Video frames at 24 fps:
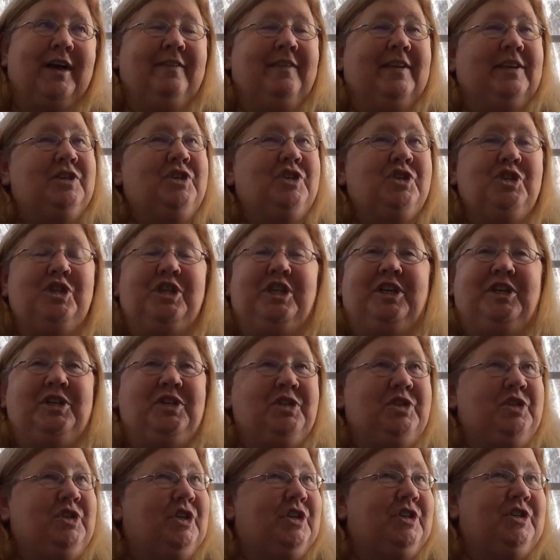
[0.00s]
and that she
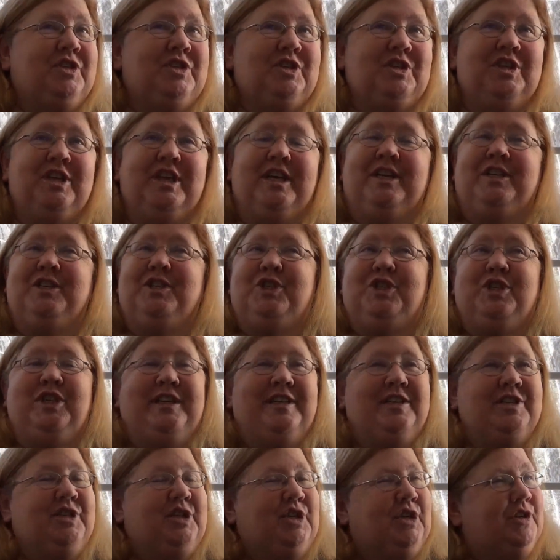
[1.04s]
is just
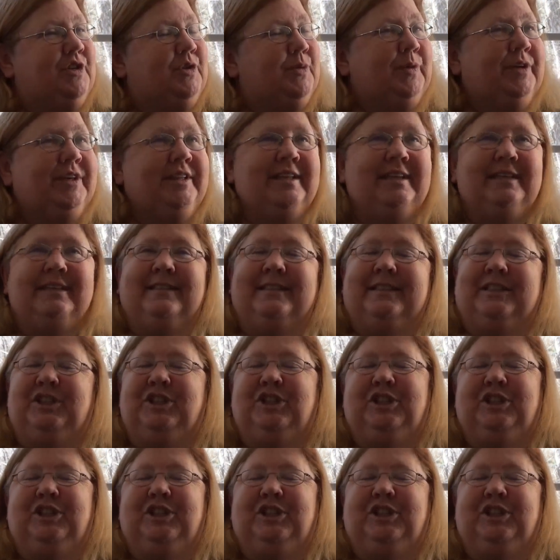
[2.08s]
she is just relentless.